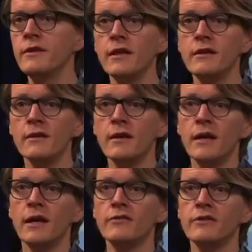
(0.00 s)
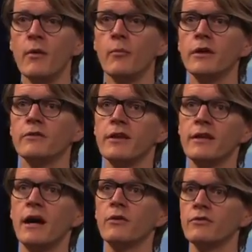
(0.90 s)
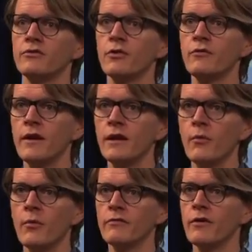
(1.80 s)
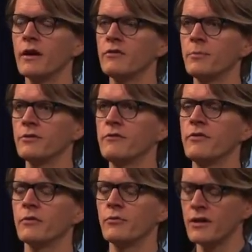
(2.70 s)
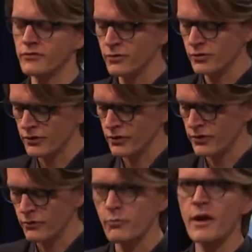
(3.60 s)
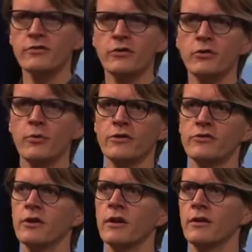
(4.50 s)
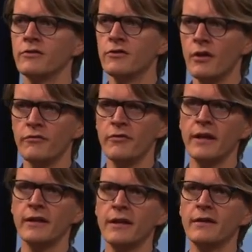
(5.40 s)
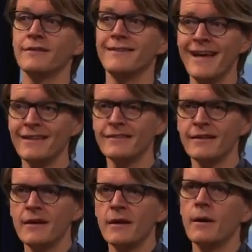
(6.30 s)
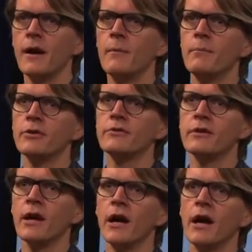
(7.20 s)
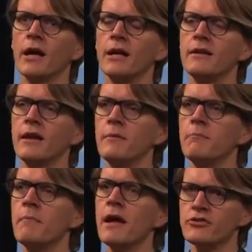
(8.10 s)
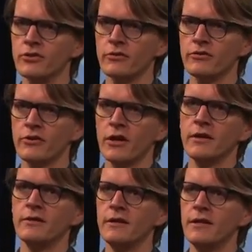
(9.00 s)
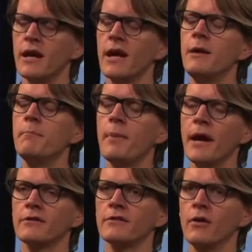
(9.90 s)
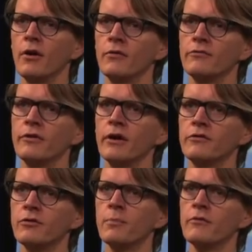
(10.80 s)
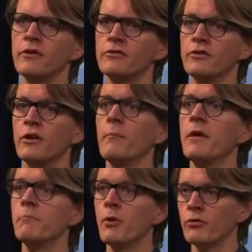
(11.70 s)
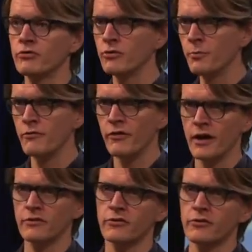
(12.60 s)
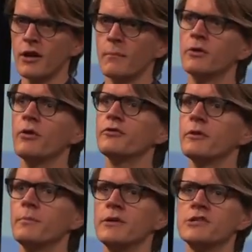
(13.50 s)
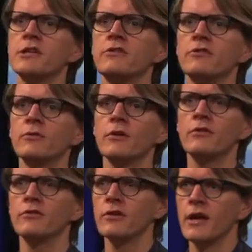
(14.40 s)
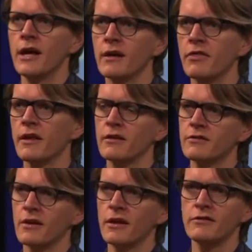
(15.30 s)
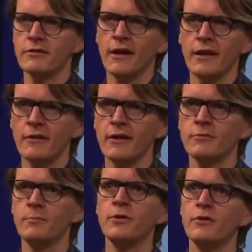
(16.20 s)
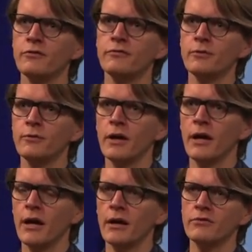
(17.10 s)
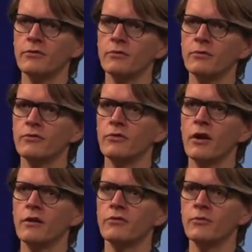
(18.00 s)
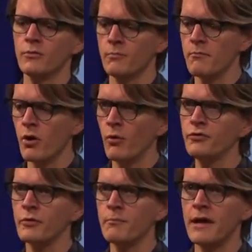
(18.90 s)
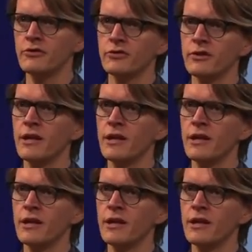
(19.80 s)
did is that we send out a survey with a specific rescue, rescue questionnaire. It's not validated yet, uh, but uh, it, it, measures the impact of uh, supervision mean both supervisors, but also in PhD students. And I think it's, it's, it's beautiful beautiful uh, to uh, to also measure